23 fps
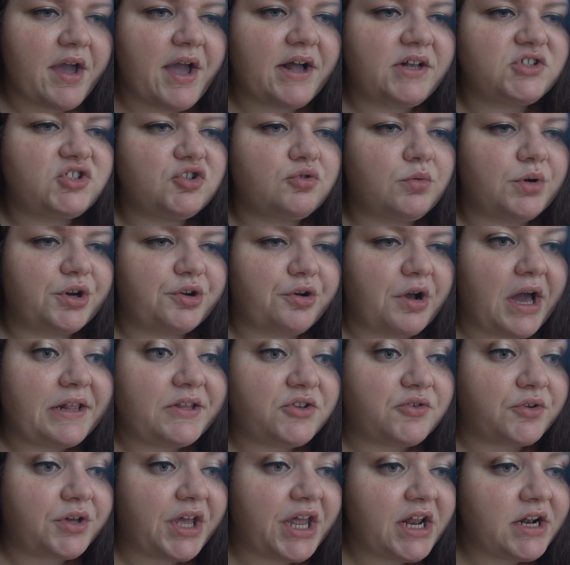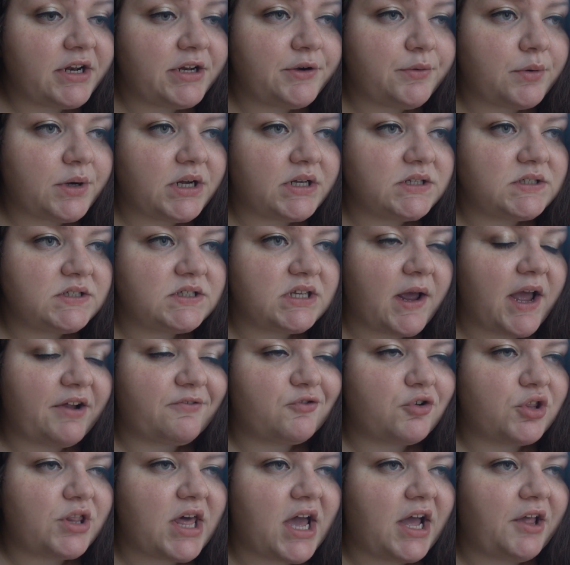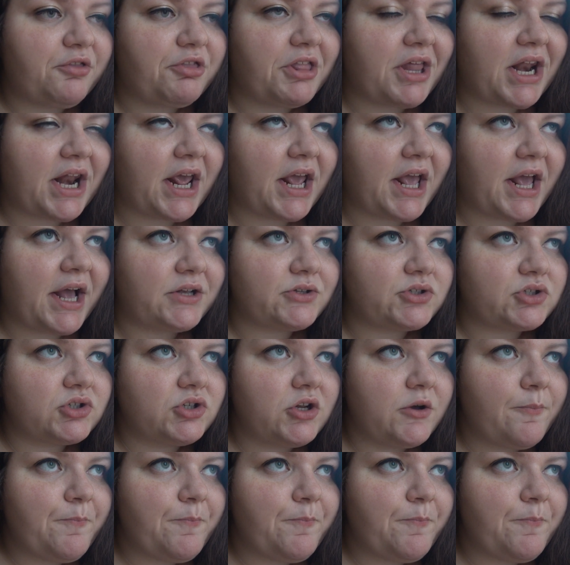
asked her what her ideal candidate was after that, and then I asked